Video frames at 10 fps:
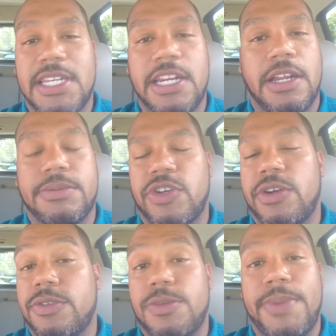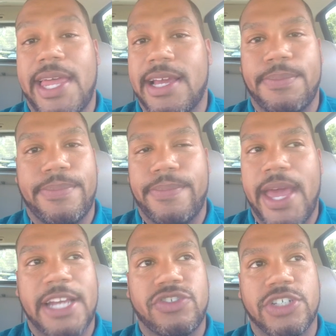It ended up turning out to be like a
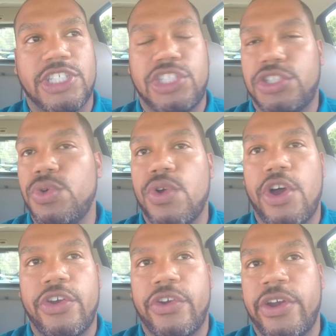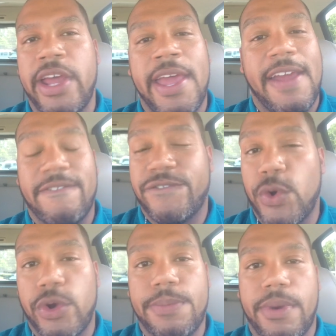extra
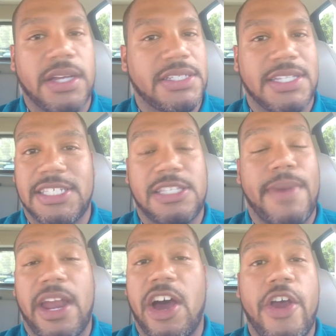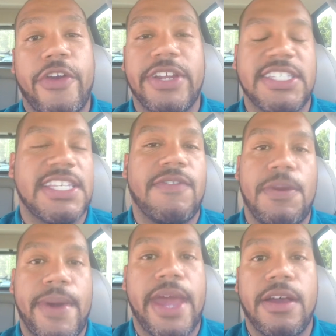240 bucks because it's about
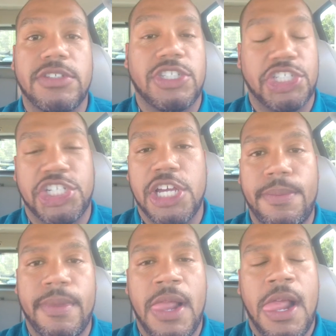170 pounds to ship.